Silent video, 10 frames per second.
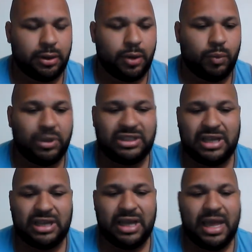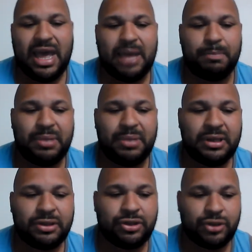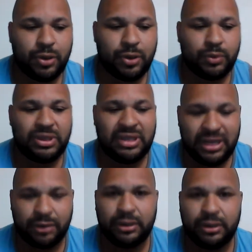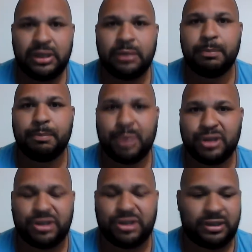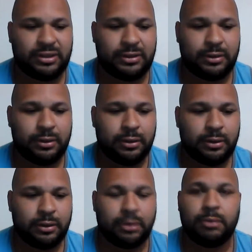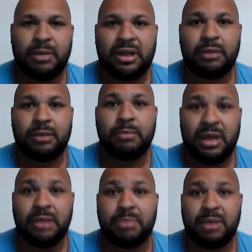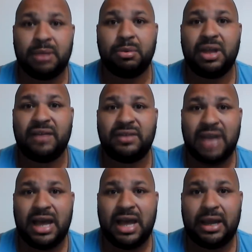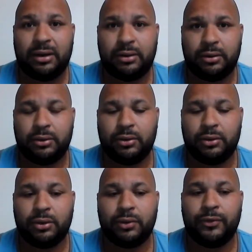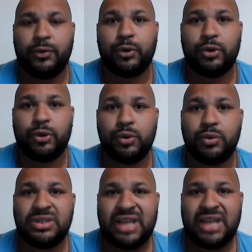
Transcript: which had been so dearly purchased, meaning many people have died for you to